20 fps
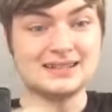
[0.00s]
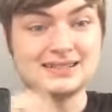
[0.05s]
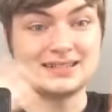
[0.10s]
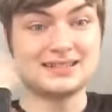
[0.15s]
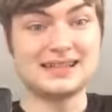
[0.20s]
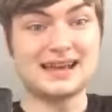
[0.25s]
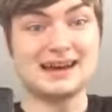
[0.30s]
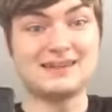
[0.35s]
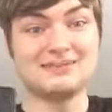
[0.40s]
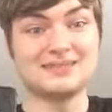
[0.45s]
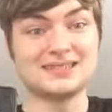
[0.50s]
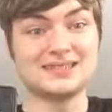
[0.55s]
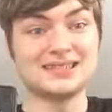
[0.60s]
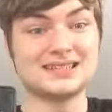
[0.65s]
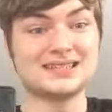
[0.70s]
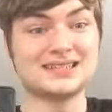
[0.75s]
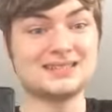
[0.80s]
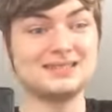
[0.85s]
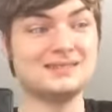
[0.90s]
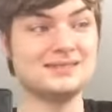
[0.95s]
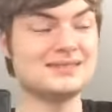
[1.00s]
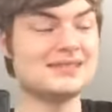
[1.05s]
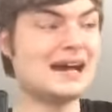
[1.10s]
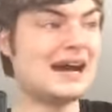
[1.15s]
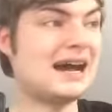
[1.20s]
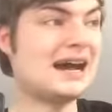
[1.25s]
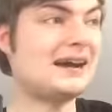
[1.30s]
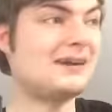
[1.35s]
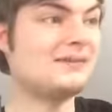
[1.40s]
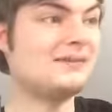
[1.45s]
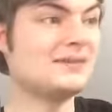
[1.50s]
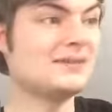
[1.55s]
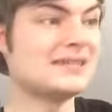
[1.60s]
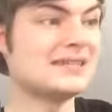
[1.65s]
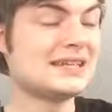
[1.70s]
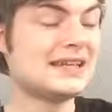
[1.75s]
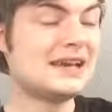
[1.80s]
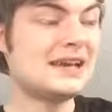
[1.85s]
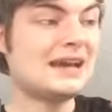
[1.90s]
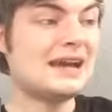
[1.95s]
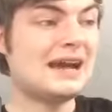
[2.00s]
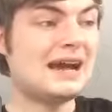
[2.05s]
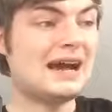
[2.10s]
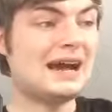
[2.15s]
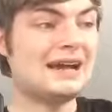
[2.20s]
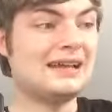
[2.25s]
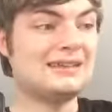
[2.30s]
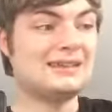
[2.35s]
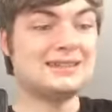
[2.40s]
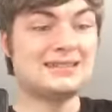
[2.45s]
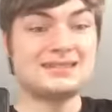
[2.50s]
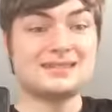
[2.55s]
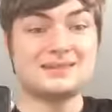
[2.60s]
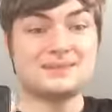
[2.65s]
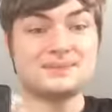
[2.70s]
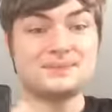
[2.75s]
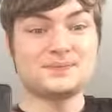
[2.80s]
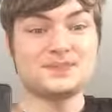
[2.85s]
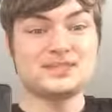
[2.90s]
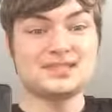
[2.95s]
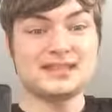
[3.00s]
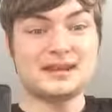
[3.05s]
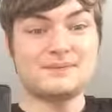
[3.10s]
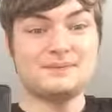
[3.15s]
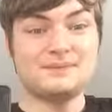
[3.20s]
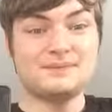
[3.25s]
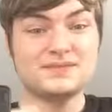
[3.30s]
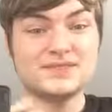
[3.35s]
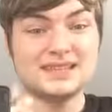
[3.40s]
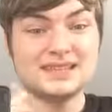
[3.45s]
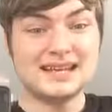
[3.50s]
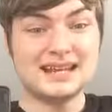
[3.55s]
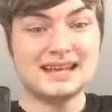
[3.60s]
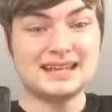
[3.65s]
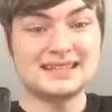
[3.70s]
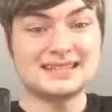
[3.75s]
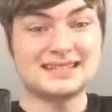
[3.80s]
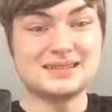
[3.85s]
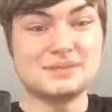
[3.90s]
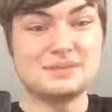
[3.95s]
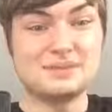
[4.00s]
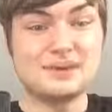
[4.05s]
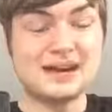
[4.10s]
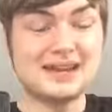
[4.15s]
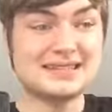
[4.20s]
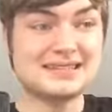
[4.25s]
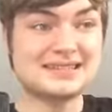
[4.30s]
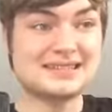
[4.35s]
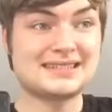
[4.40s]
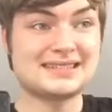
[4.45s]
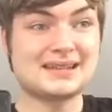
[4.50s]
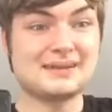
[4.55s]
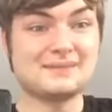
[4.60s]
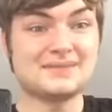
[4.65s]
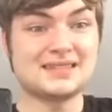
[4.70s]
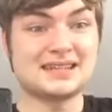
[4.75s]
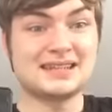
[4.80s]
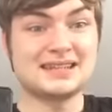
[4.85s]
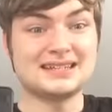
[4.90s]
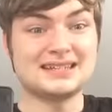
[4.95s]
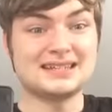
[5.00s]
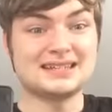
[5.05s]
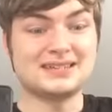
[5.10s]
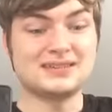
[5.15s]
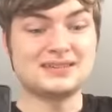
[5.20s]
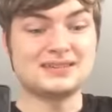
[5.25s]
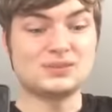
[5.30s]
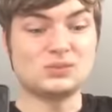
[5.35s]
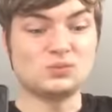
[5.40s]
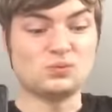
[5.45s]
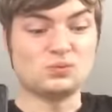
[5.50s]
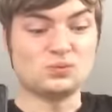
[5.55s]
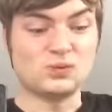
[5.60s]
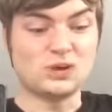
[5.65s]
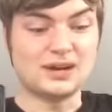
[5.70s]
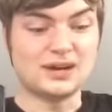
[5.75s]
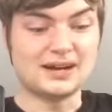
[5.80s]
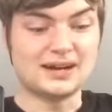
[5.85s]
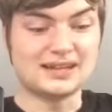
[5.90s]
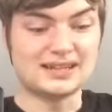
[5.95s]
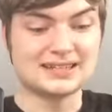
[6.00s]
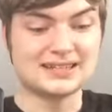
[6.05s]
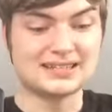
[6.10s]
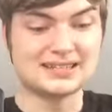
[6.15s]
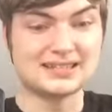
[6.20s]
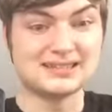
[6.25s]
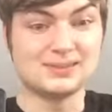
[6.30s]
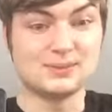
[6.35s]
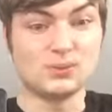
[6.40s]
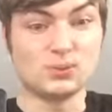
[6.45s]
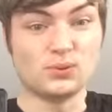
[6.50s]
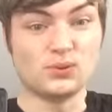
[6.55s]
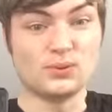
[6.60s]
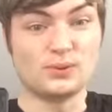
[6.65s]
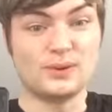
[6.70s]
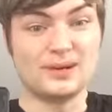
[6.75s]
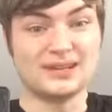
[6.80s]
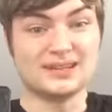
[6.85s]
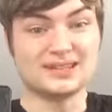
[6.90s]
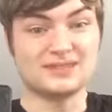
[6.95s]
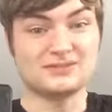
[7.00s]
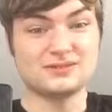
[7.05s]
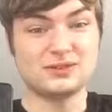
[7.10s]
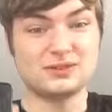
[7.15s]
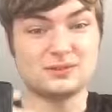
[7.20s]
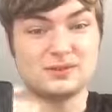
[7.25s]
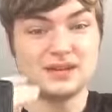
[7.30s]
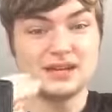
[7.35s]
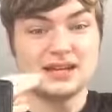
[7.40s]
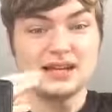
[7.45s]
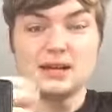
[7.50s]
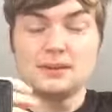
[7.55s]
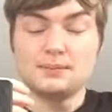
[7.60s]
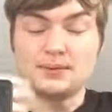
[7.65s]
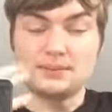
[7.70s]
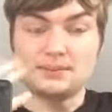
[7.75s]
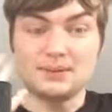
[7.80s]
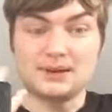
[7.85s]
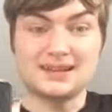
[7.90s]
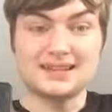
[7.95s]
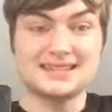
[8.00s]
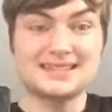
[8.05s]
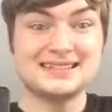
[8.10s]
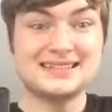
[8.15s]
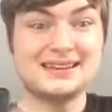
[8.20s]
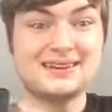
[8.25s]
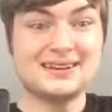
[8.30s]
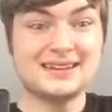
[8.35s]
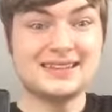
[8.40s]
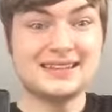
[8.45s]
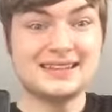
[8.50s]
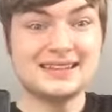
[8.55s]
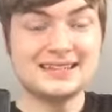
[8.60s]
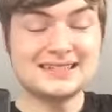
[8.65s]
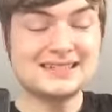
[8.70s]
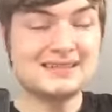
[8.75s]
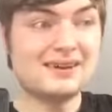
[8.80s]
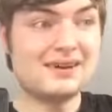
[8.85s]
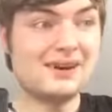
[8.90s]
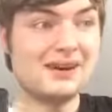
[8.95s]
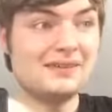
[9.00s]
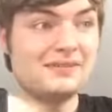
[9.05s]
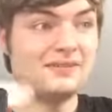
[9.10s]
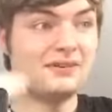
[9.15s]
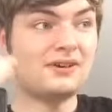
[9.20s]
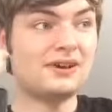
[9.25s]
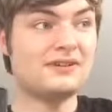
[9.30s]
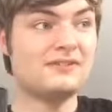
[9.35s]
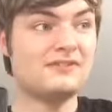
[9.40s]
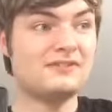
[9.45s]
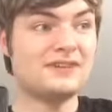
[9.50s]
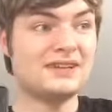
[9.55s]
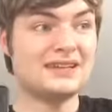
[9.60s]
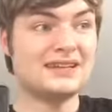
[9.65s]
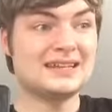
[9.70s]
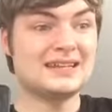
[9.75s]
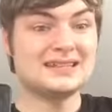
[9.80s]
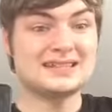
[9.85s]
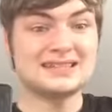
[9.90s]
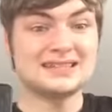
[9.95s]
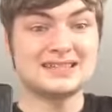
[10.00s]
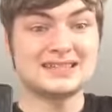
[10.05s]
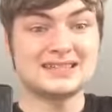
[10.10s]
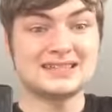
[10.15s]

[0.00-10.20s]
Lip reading: So that was the Two Towers, and some say it's the best, some say it's the worst Lord of the Rings film. But personally, I think it's neither. I think it's the